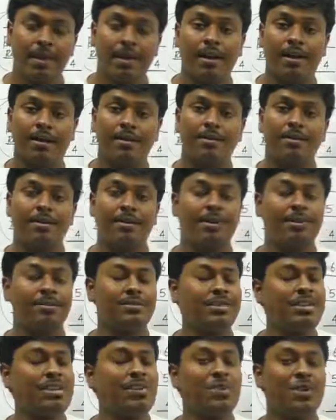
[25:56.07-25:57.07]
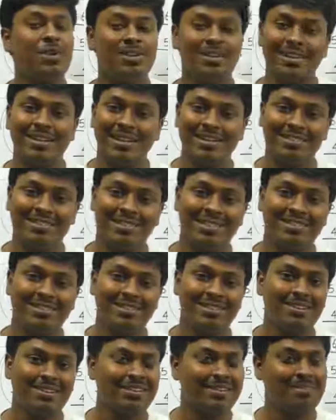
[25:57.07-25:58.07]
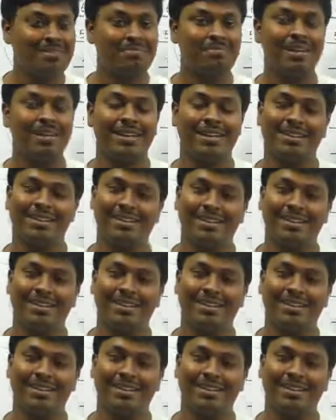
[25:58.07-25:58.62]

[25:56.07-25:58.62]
and see you on the next section. Bye.